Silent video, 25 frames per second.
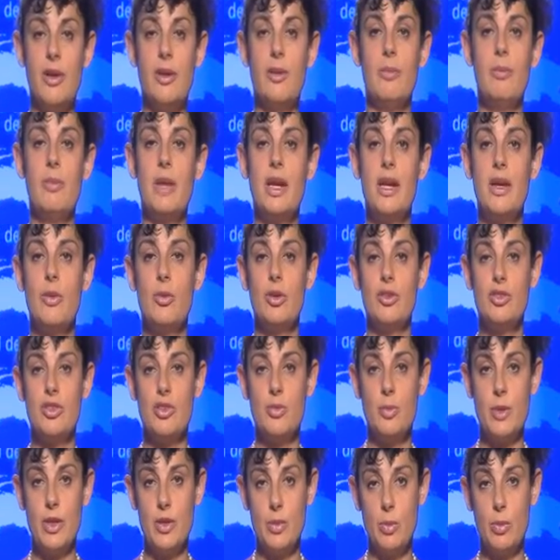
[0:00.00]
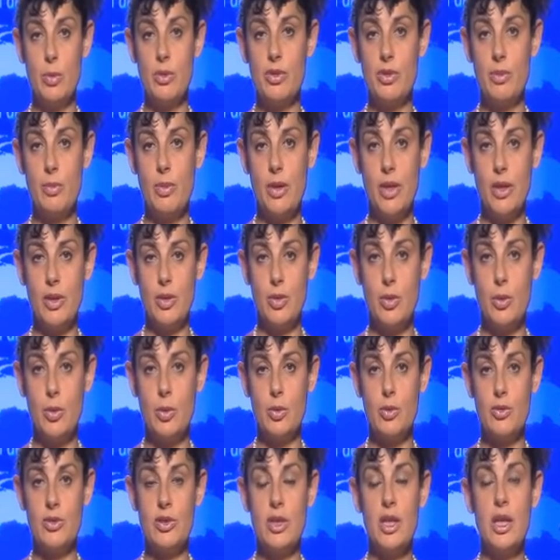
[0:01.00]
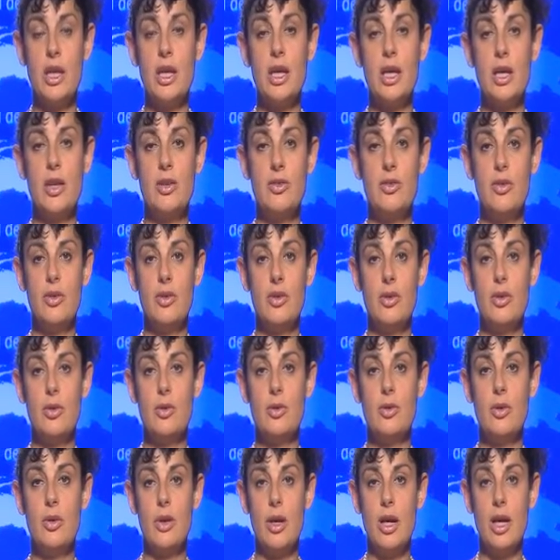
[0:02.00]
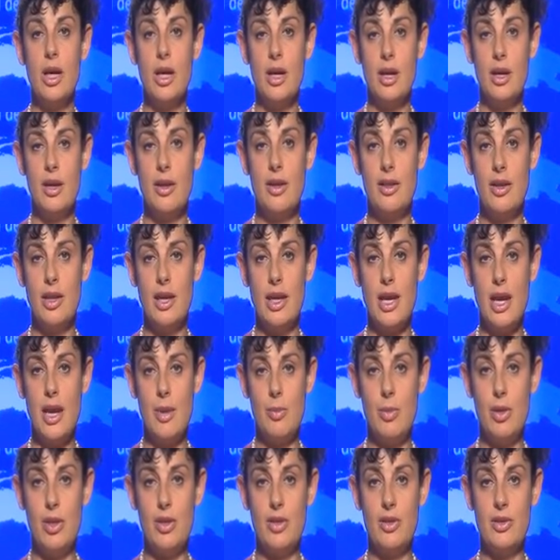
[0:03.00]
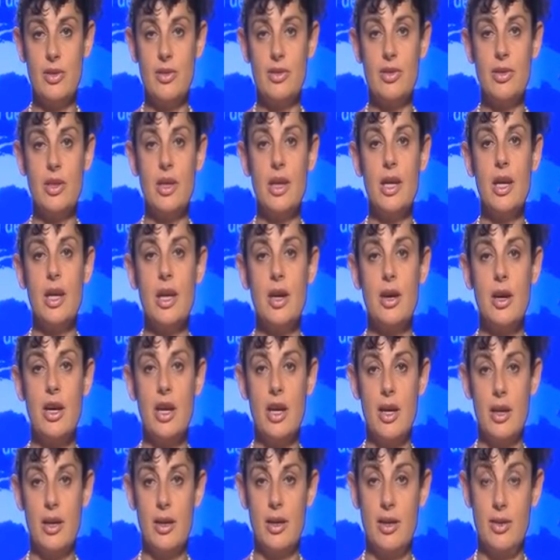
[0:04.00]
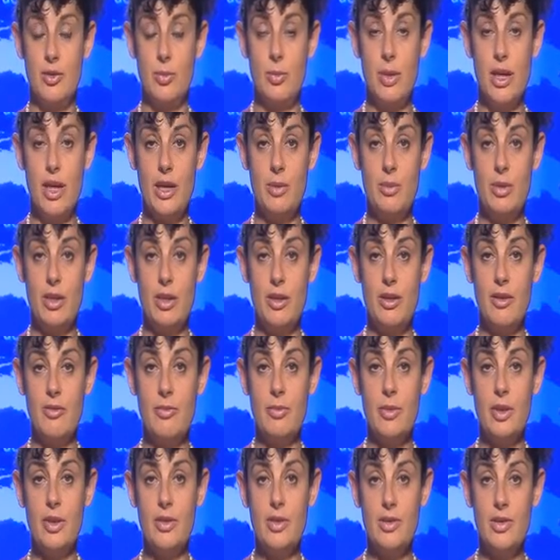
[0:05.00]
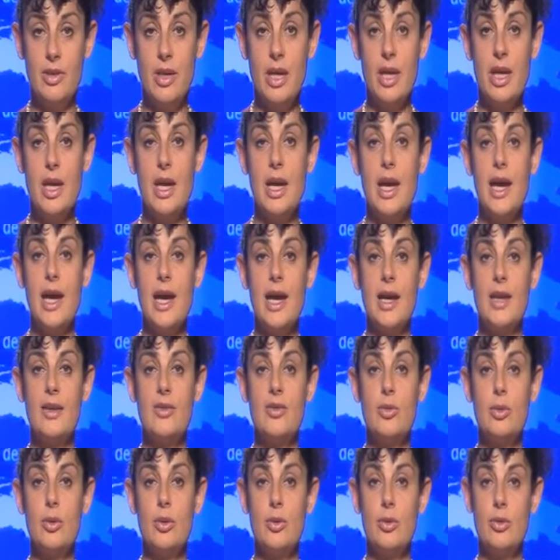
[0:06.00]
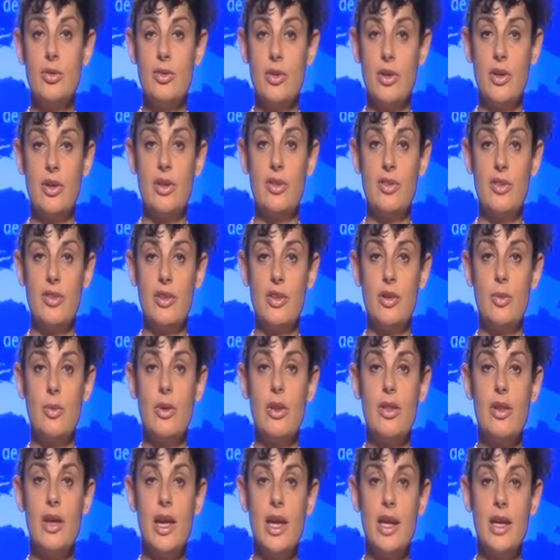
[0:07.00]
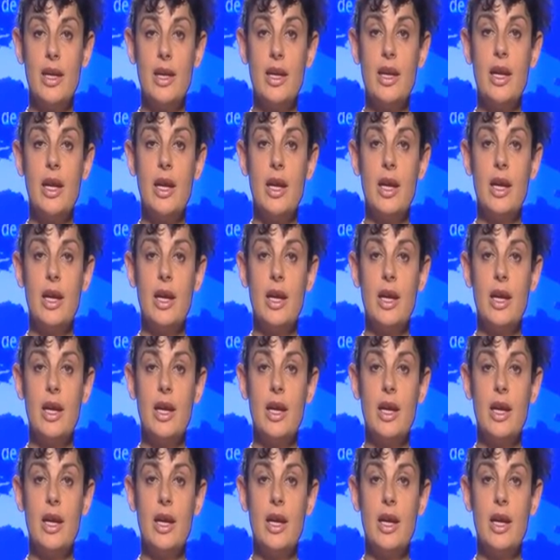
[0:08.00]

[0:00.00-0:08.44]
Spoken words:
money which has been awarded by the court to the applicant is paid by the government, and will also consider whether any